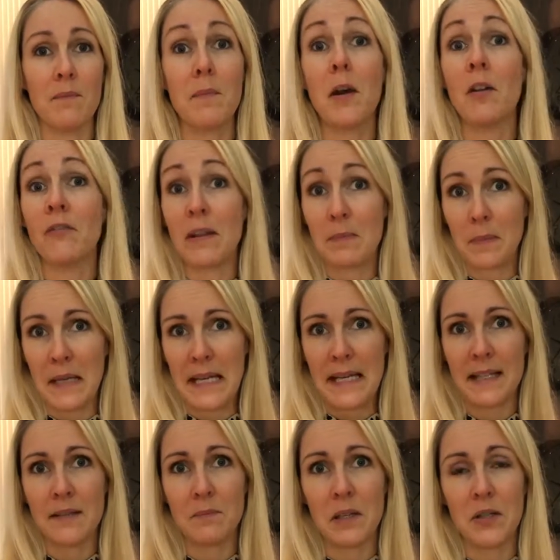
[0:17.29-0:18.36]
perfect
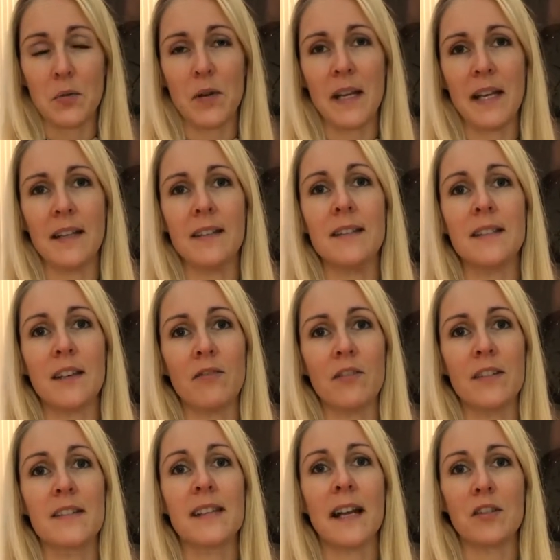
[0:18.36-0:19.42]
bleeds between
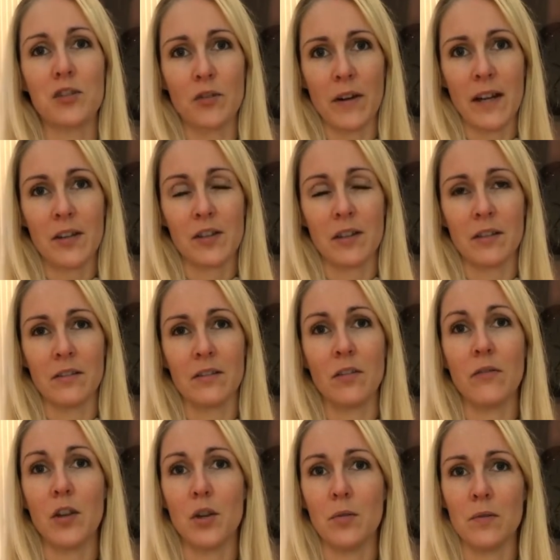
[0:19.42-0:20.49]
different saturations
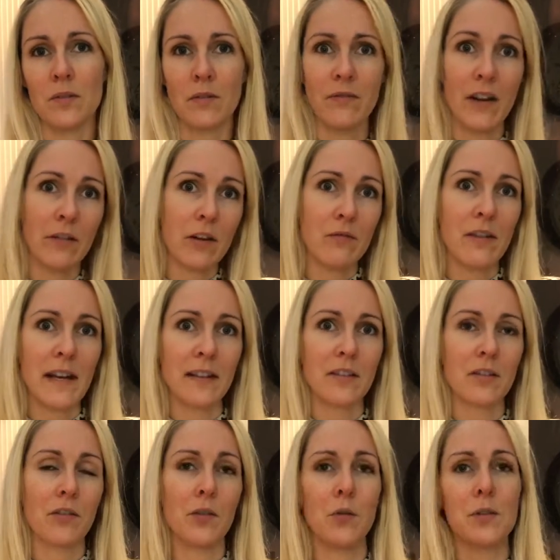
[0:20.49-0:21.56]
of hue, so very
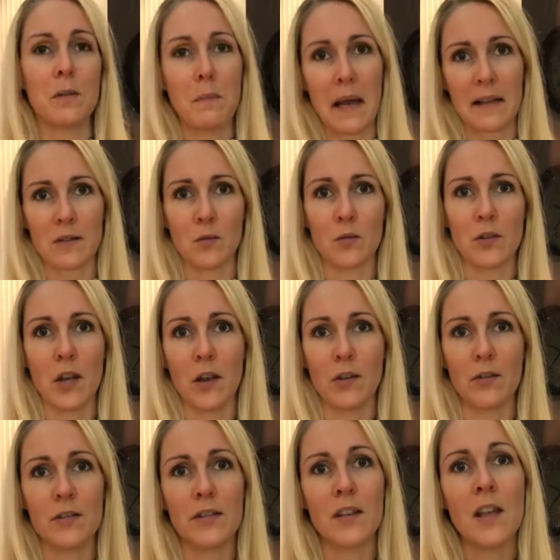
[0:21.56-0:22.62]
rich through to pastel
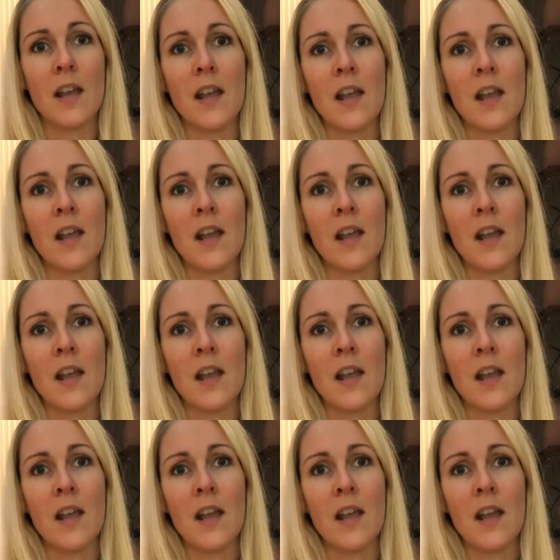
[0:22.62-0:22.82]
tones.